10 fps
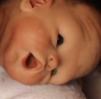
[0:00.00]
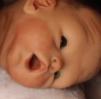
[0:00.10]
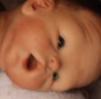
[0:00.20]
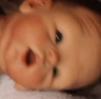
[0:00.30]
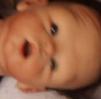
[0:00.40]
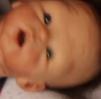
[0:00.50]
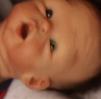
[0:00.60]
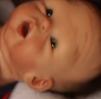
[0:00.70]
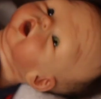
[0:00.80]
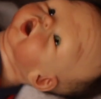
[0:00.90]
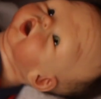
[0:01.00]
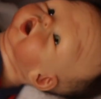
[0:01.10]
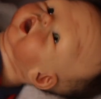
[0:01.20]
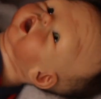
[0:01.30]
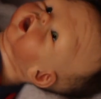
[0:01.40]
Don't you know I'm
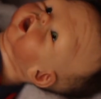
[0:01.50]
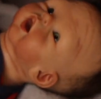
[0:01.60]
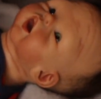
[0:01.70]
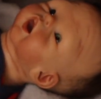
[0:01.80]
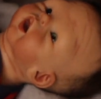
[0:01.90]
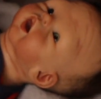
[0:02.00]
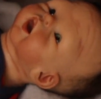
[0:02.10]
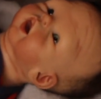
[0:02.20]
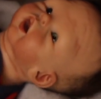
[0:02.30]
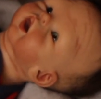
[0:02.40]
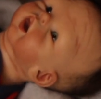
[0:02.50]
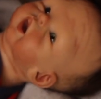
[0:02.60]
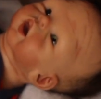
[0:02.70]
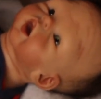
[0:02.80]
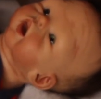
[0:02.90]
human too? I
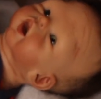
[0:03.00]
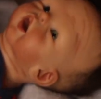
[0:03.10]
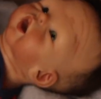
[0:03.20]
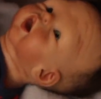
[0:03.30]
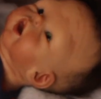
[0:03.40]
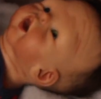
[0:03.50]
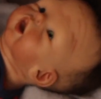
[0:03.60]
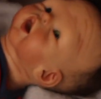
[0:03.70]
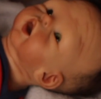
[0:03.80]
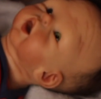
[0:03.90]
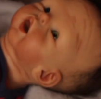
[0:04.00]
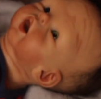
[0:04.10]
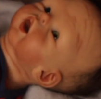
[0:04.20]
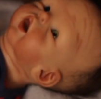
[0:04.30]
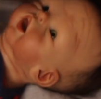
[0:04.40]
think that song came out when I
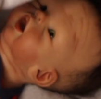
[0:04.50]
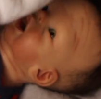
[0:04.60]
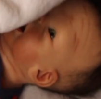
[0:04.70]
was in like middle